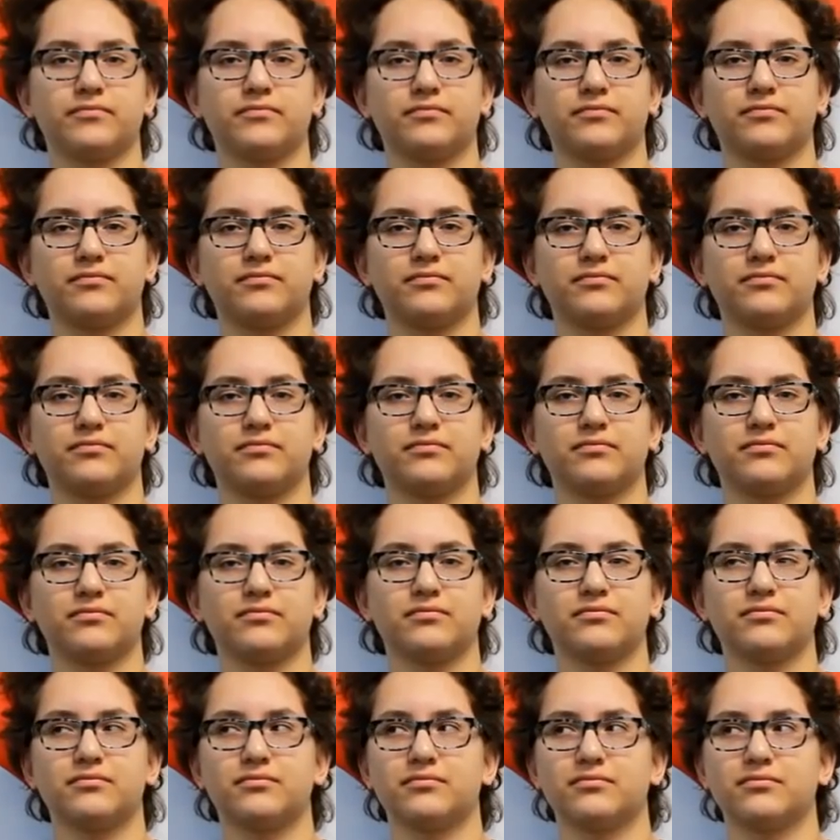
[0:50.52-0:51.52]

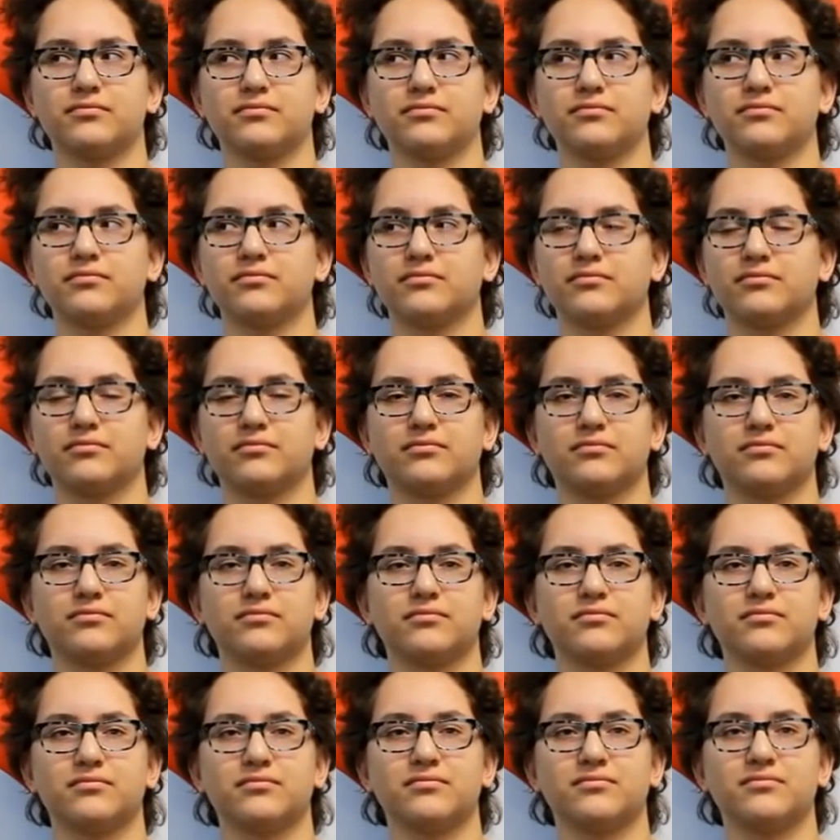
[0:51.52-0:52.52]

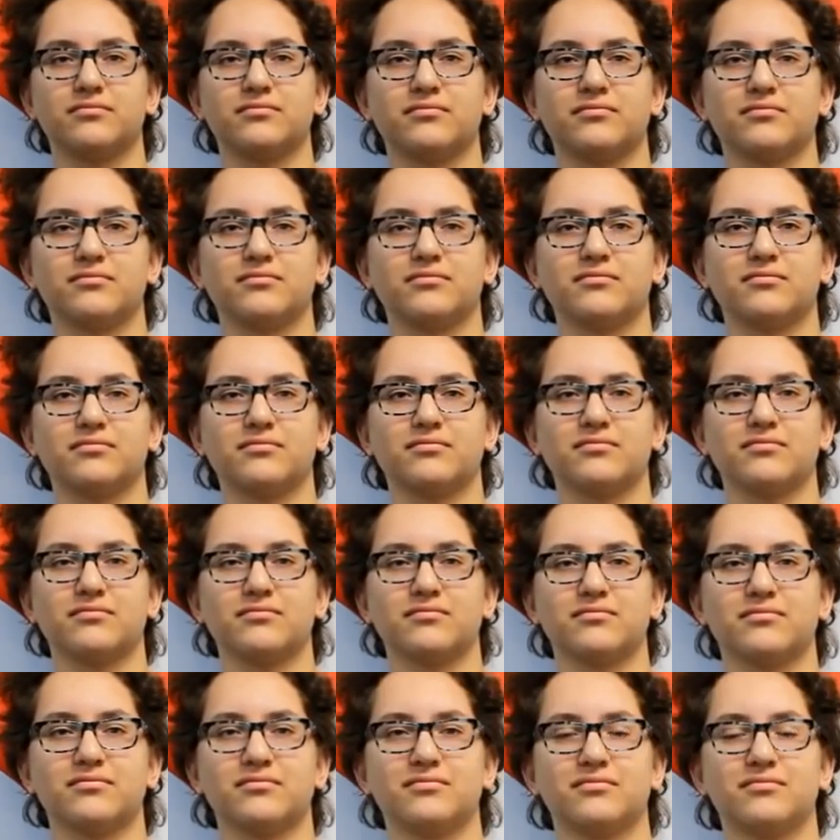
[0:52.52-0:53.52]

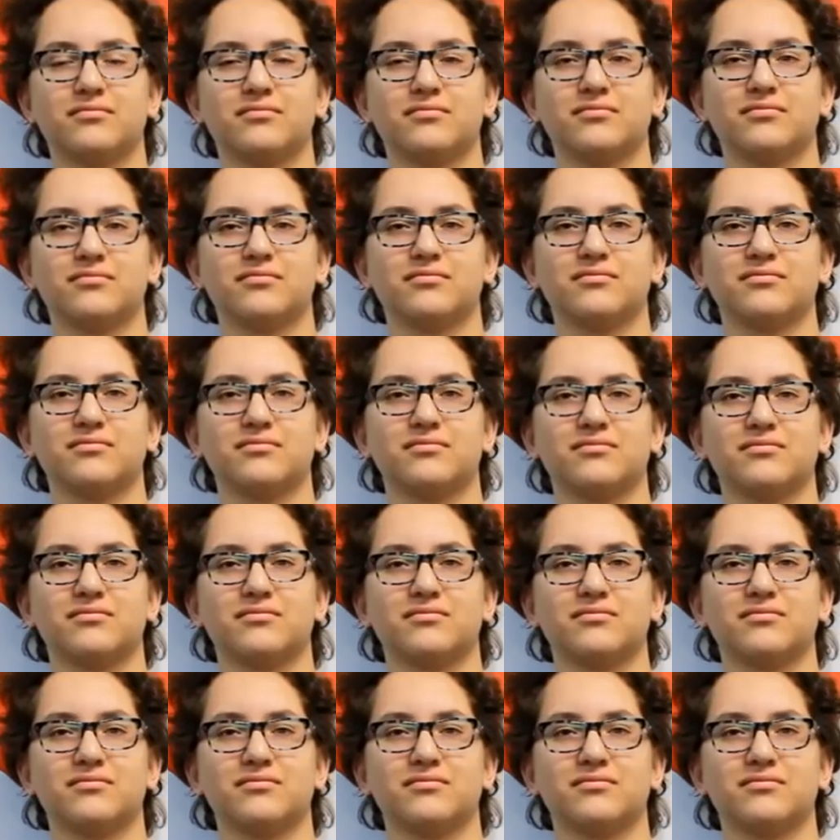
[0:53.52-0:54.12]
(silent)